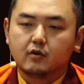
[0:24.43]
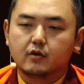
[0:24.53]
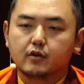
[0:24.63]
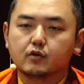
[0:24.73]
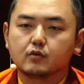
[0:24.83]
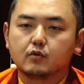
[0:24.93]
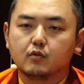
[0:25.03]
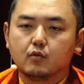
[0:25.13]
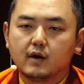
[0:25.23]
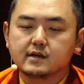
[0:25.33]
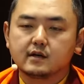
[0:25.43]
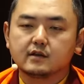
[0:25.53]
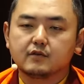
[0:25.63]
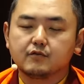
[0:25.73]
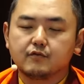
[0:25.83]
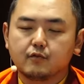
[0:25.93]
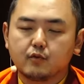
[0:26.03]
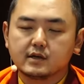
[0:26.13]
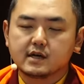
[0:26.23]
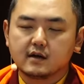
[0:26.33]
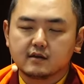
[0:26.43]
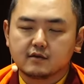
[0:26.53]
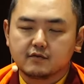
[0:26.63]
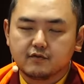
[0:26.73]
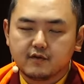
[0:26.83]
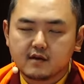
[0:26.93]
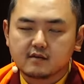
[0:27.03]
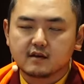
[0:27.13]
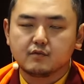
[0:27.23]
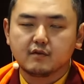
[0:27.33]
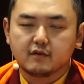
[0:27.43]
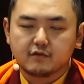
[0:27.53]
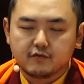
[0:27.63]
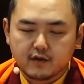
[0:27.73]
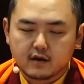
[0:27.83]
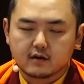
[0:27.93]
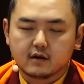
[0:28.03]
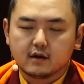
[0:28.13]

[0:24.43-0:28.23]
you know, what are the, what are the fears that we will fear?